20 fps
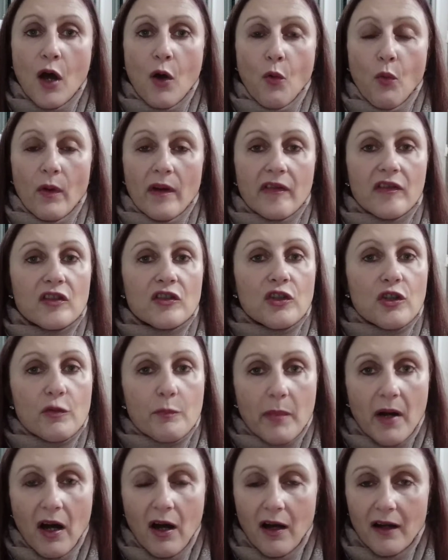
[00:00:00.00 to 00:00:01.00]
with new
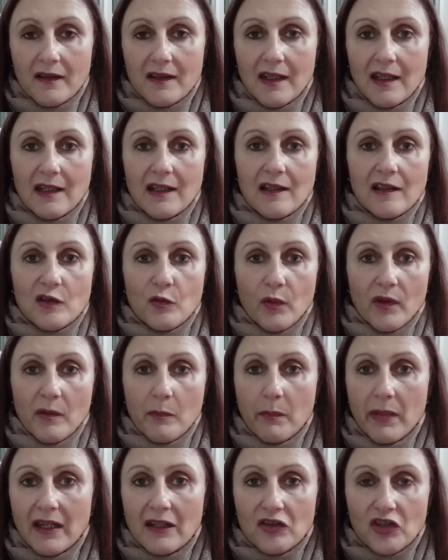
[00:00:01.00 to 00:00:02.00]
parties, with
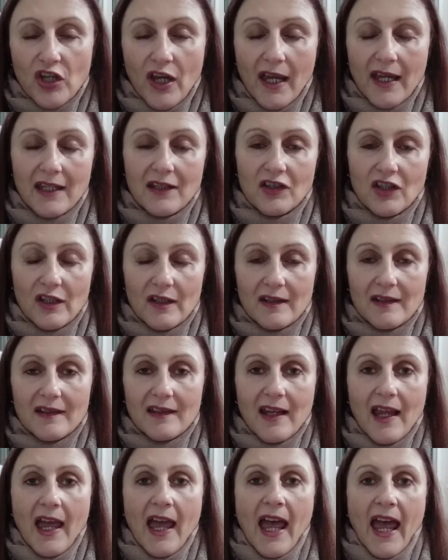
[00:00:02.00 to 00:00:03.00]
big changes,
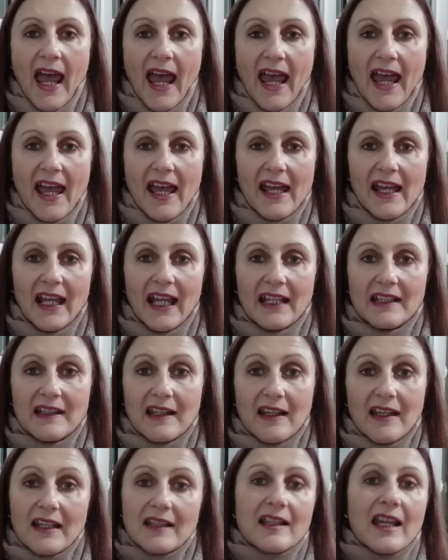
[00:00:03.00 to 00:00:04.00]
and
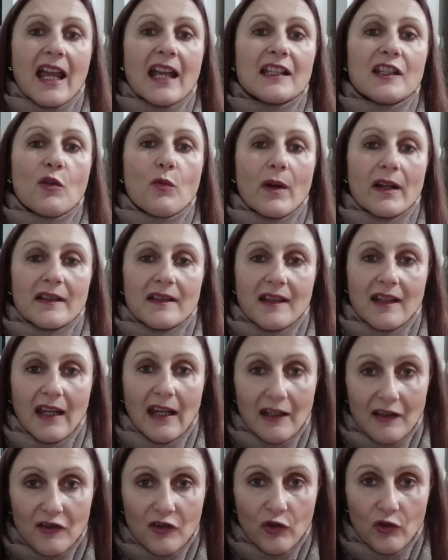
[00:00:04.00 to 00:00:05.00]
it's anyone's
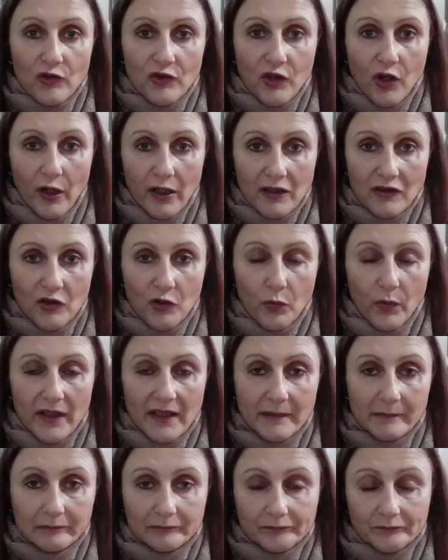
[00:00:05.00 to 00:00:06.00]
guess who's going to
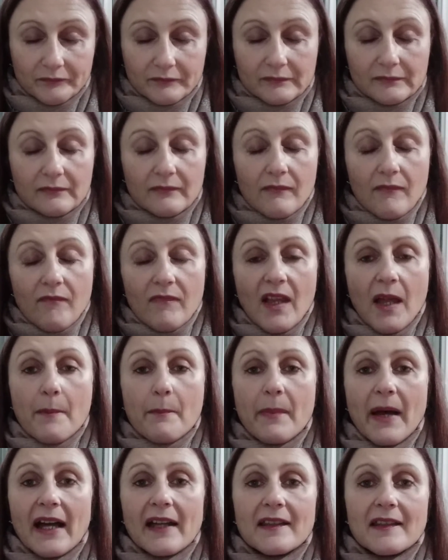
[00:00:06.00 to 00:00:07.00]
win.
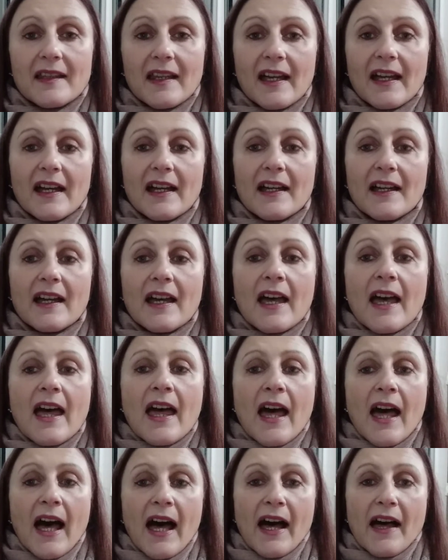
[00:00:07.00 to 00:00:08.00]
But
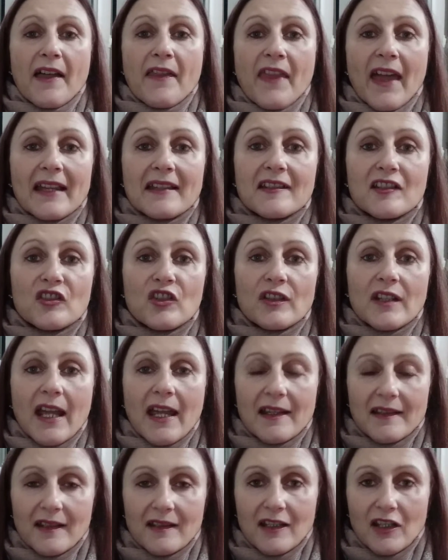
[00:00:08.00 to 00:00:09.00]
that's
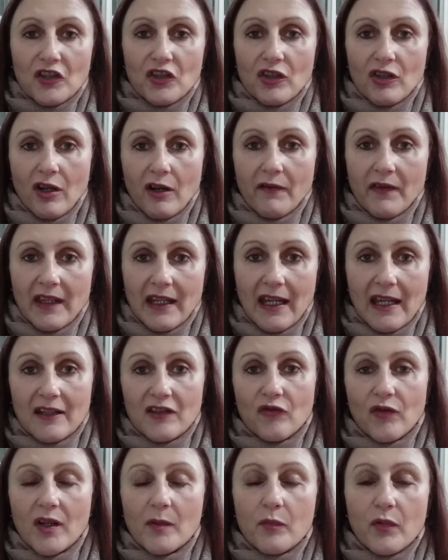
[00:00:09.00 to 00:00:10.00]
today's edition of the
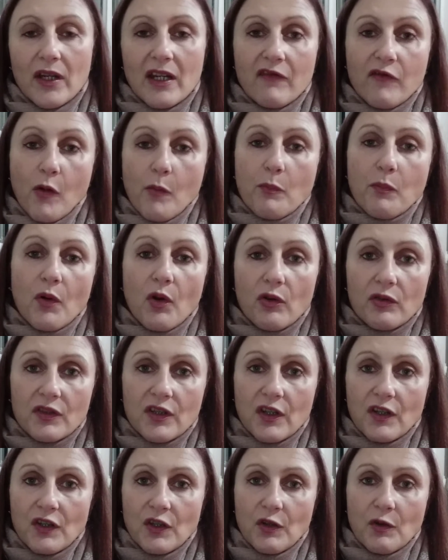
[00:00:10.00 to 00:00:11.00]
Israel Brief, brought
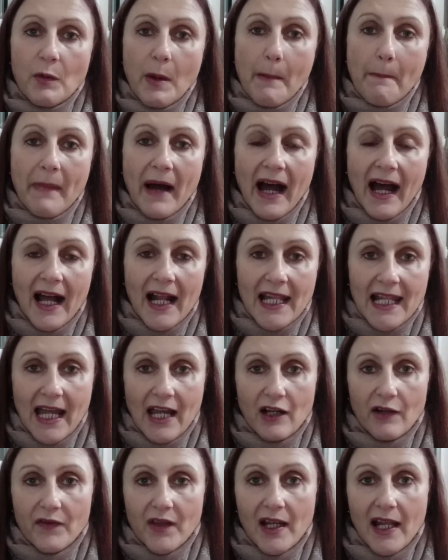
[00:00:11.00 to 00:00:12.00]
to you by Lay
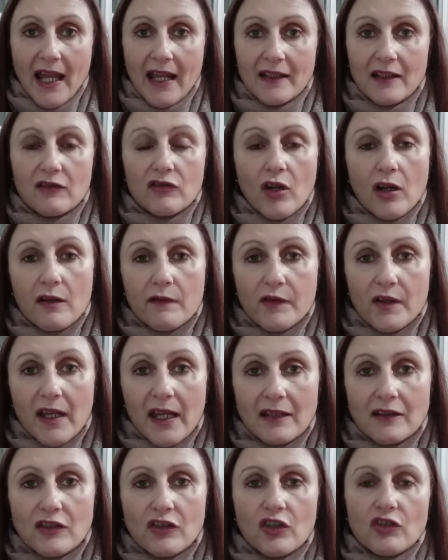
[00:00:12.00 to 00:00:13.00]
of the Land. And don't
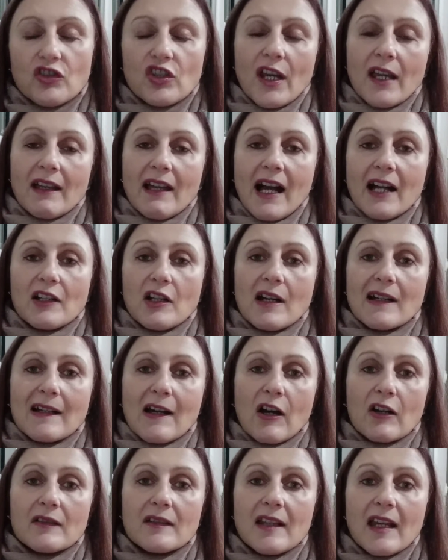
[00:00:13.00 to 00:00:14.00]
forget to check out our
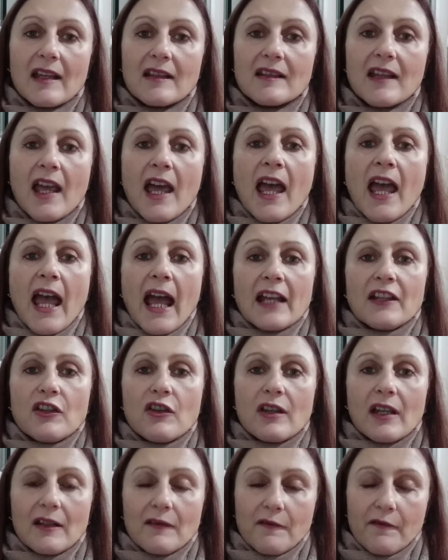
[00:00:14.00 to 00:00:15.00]
content, and you
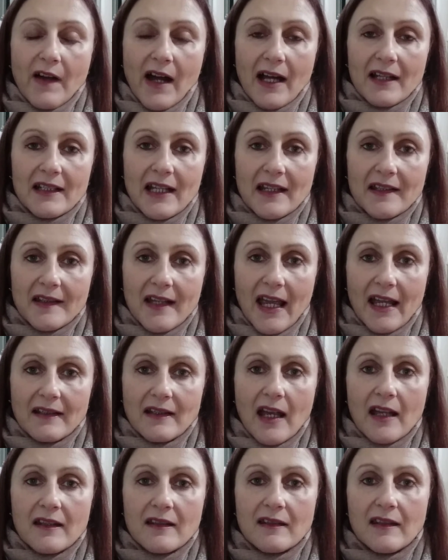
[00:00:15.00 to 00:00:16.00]
can find us at
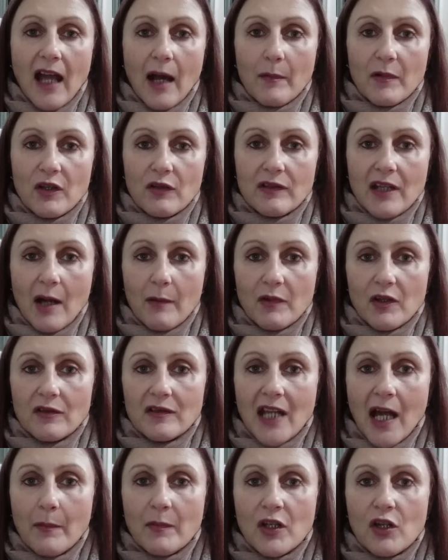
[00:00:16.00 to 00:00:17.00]

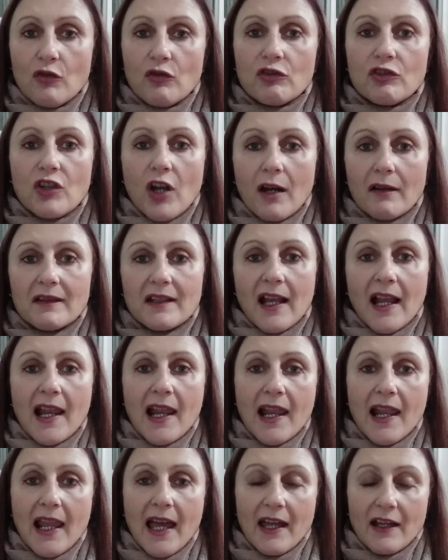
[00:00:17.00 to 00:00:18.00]

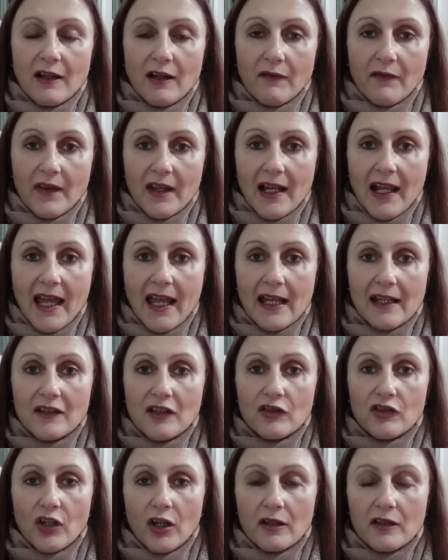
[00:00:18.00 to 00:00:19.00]

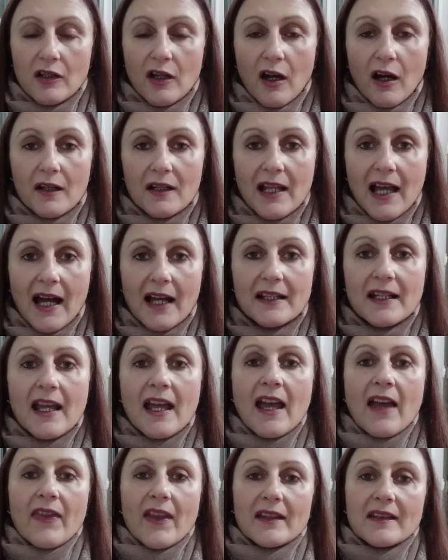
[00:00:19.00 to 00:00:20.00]
www.layoftheland.online.
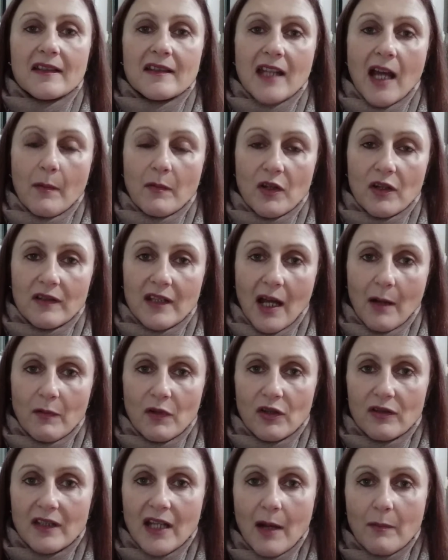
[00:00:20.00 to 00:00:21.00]
That's
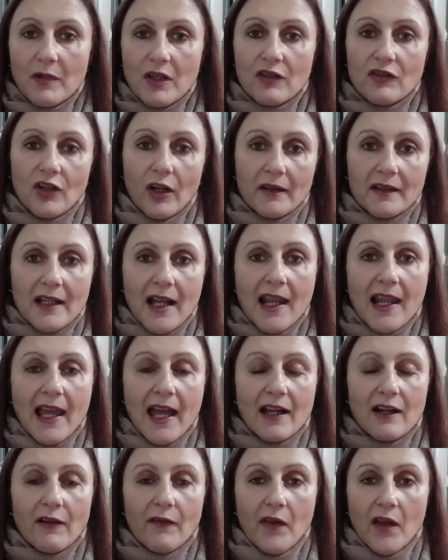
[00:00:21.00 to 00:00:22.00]

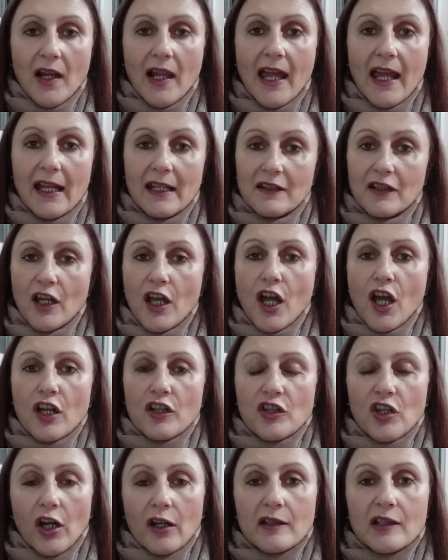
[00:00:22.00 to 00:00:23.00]

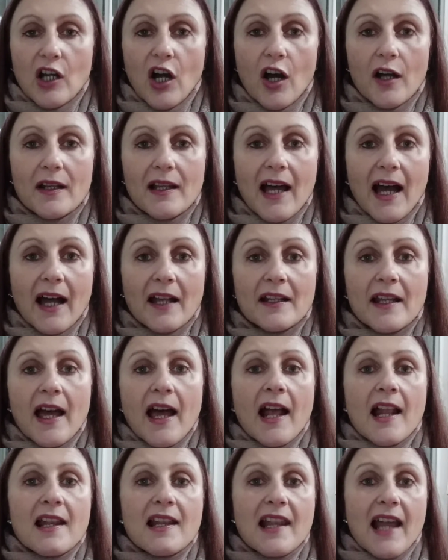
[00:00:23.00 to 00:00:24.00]
www.layoftheland.online.
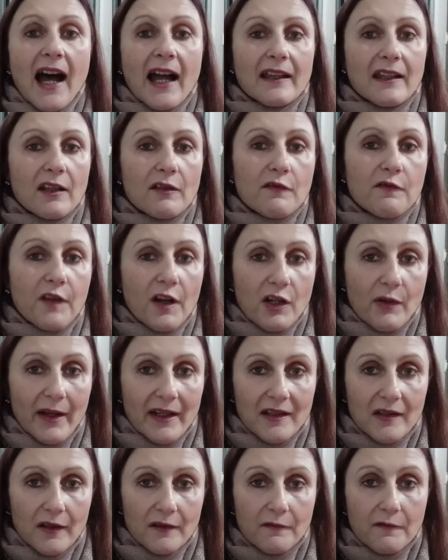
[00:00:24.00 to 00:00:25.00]
Like and follow
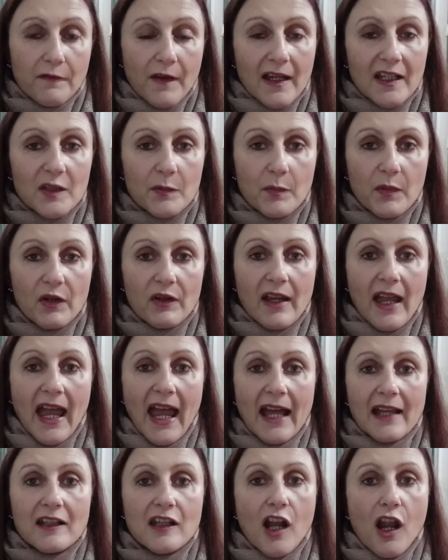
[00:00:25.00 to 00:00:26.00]
us on Facebook
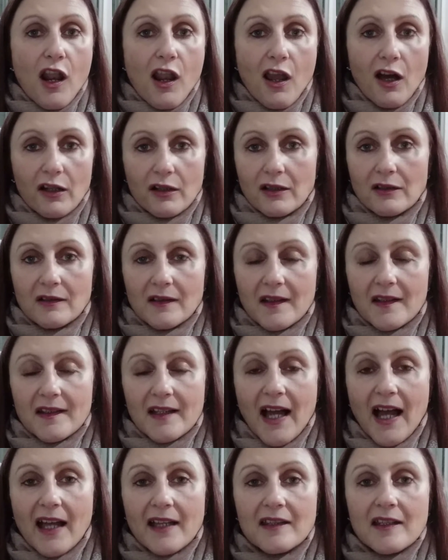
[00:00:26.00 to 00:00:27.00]
at Lotl
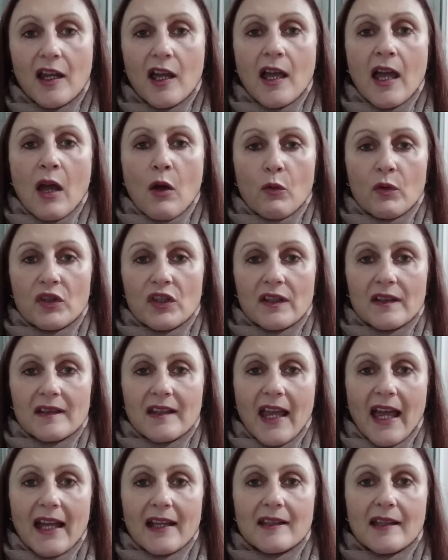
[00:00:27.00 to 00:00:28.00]
Site, which is
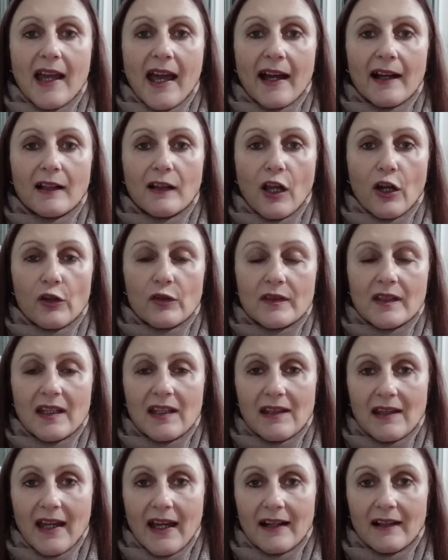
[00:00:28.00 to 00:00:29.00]
at
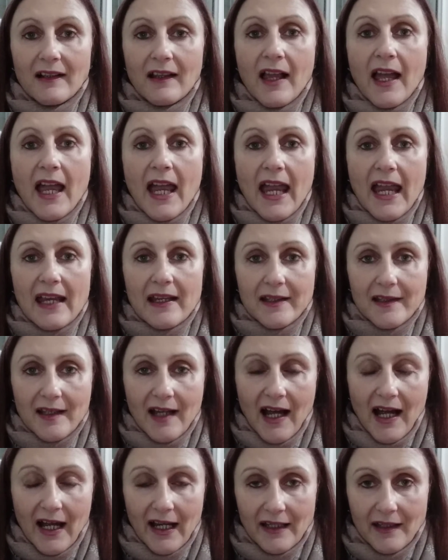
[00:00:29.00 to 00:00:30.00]
LOTLSITE.
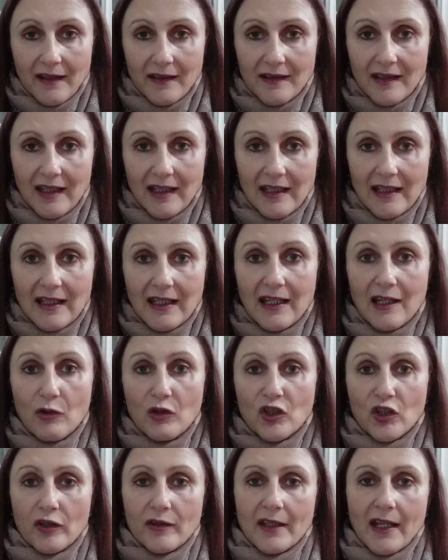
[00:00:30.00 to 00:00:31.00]
We
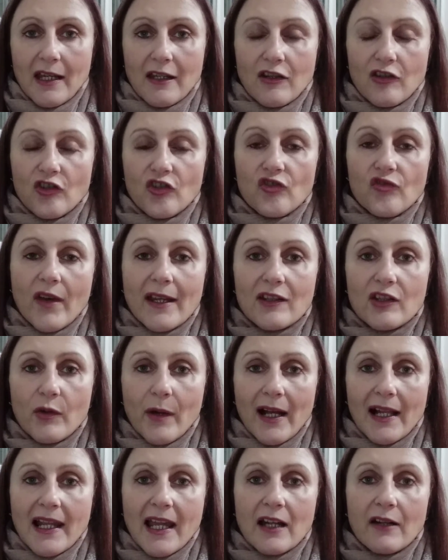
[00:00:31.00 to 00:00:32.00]
should take you straight to
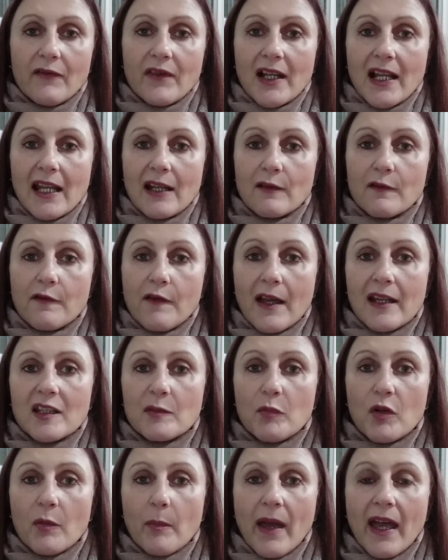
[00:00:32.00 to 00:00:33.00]
our Lay of the Land
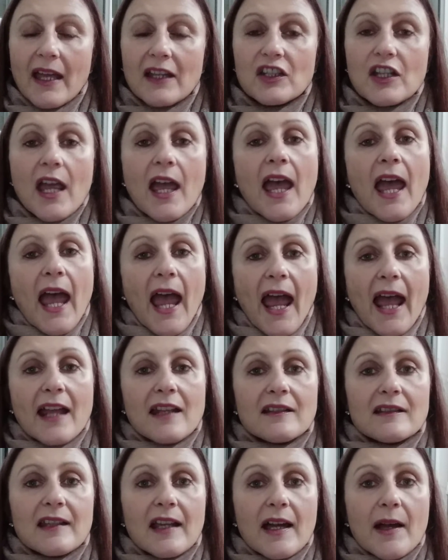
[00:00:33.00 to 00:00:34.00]
Facebook page.
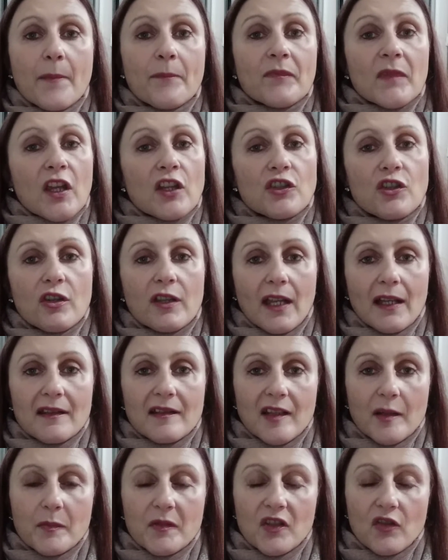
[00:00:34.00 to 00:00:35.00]
And you can
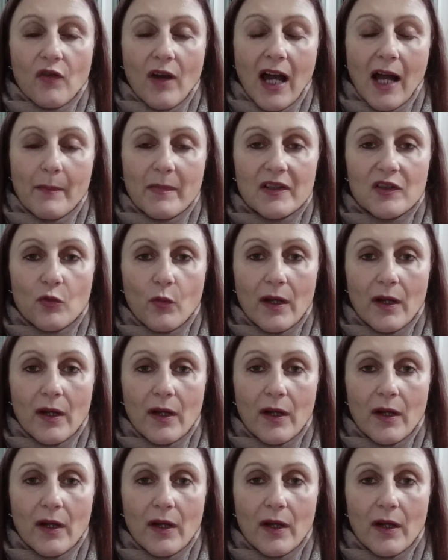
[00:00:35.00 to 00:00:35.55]
subscribe as